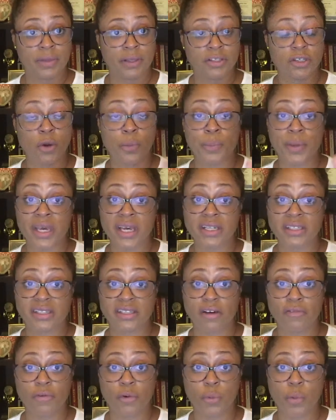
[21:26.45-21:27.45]
So being
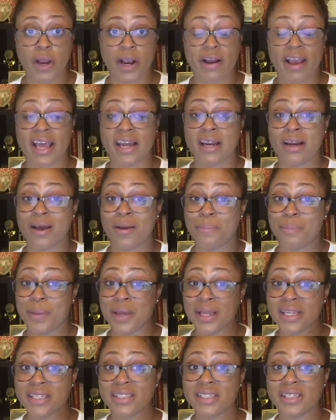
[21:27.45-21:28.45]
self-aware and an
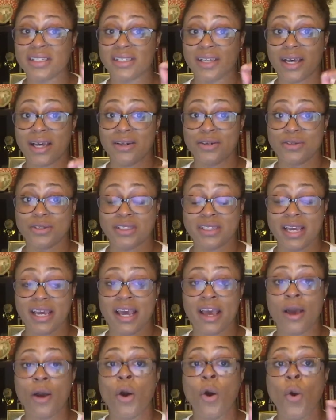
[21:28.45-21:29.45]
ability to
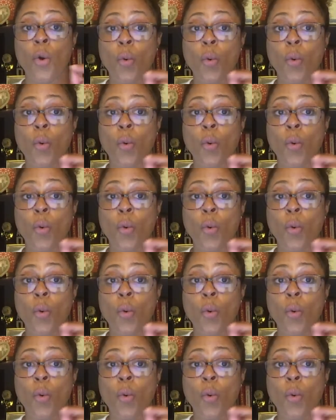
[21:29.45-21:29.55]
understand